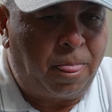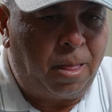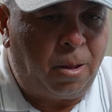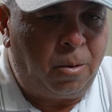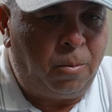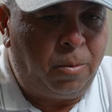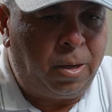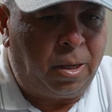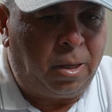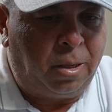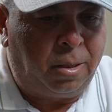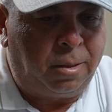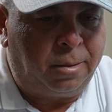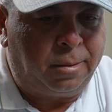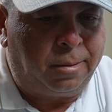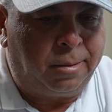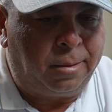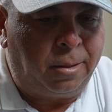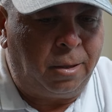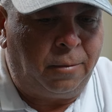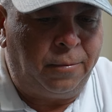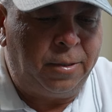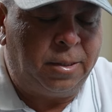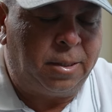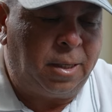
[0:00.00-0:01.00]
we
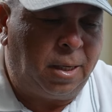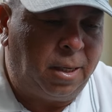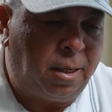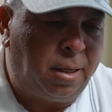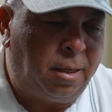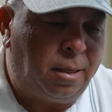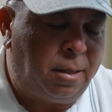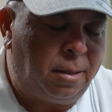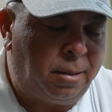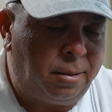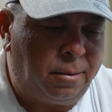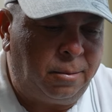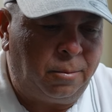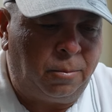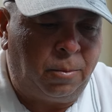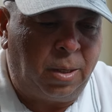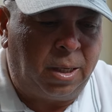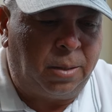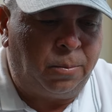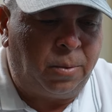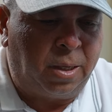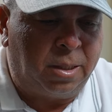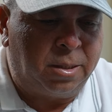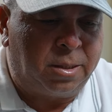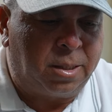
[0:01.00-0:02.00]
obviously,
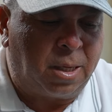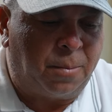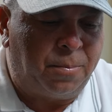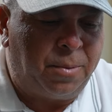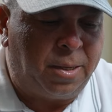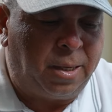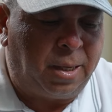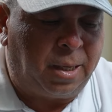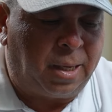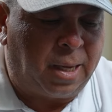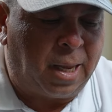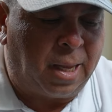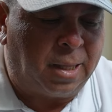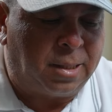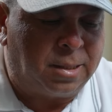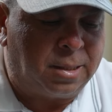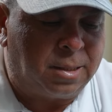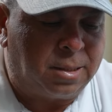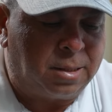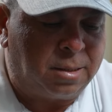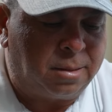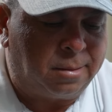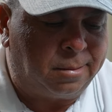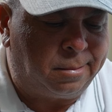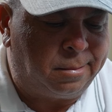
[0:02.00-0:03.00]
when somebody
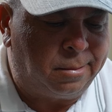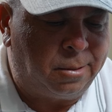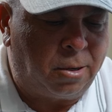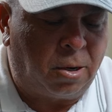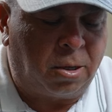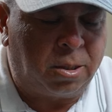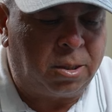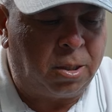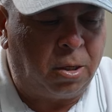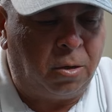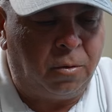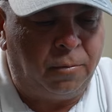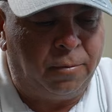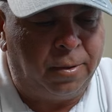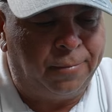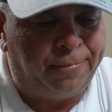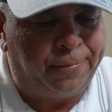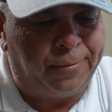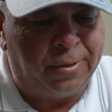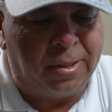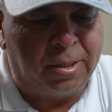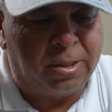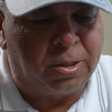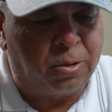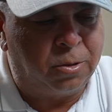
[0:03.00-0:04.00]
gets knocked over
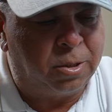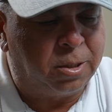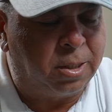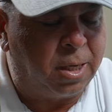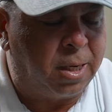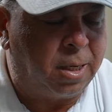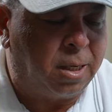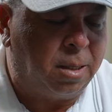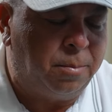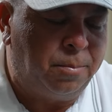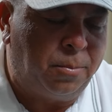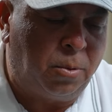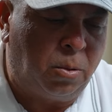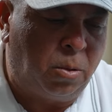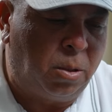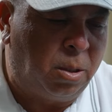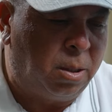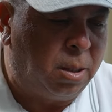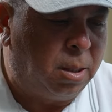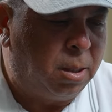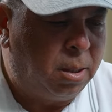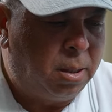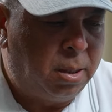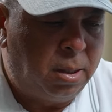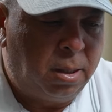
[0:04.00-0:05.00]
first or second
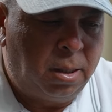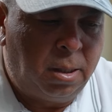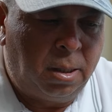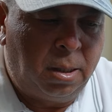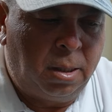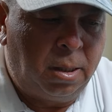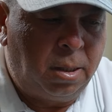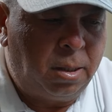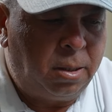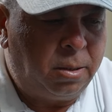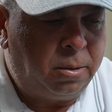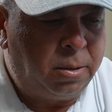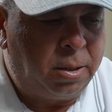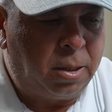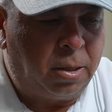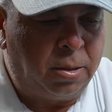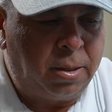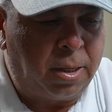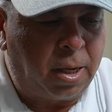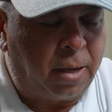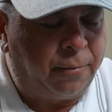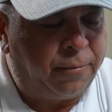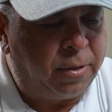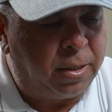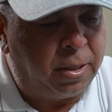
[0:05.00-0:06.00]
ball, you don't
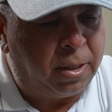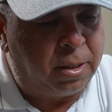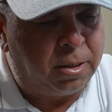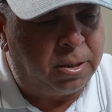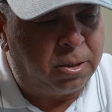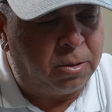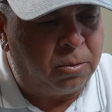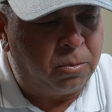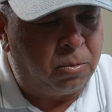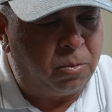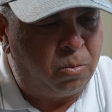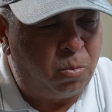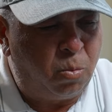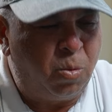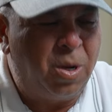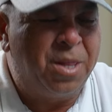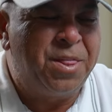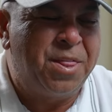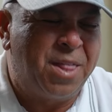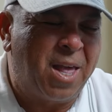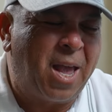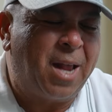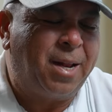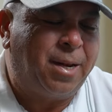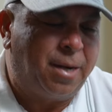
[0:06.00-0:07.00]
have an issue
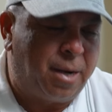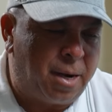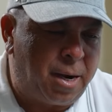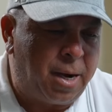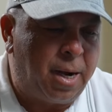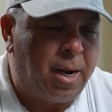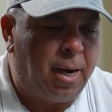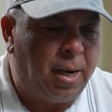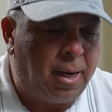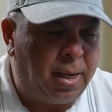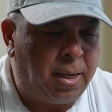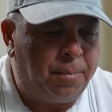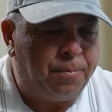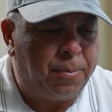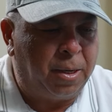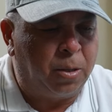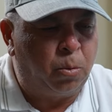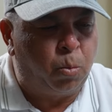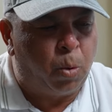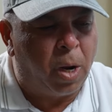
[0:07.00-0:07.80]
with that really. But